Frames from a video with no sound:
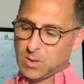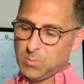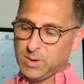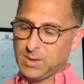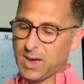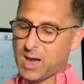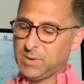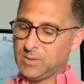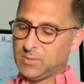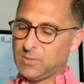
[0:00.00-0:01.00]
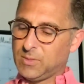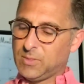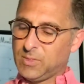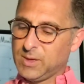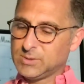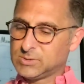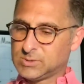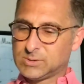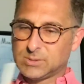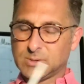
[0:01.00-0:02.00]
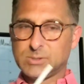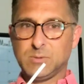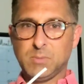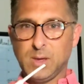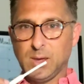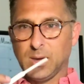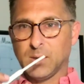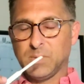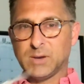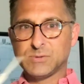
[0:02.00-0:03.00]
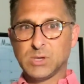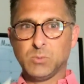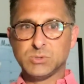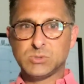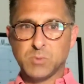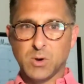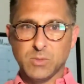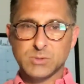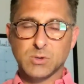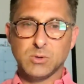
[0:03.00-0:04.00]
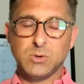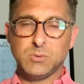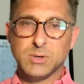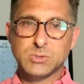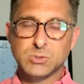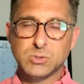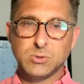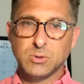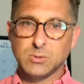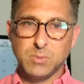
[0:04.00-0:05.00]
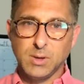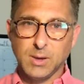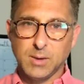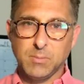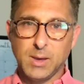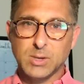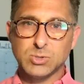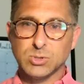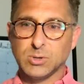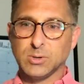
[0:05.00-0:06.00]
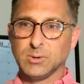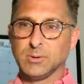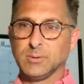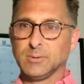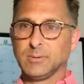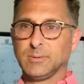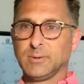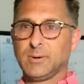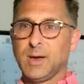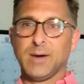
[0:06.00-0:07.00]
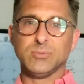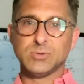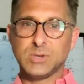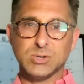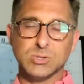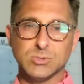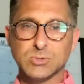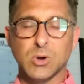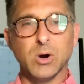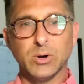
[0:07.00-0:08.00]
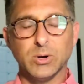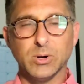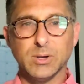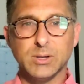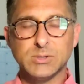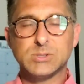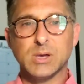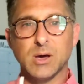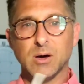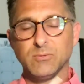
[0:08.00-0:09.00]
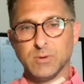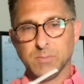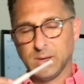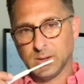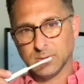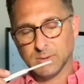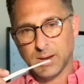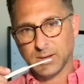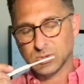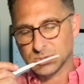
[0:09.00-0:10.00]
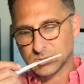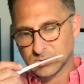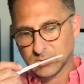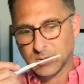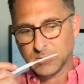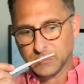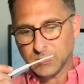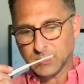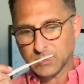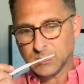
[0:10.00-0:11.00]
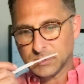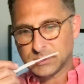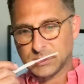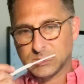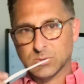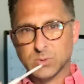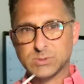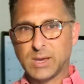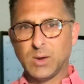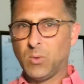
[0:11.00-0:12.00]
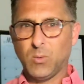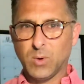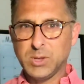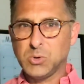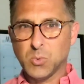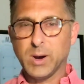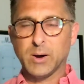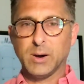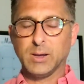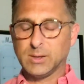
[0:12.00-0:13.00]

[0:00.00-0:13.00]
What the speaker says: But yeah, I mean, this to me, I mean, if someone smelled this on you, this could be a major conversation starter in itself. I mean, I could just see someone saying, well, "What are you wearing?"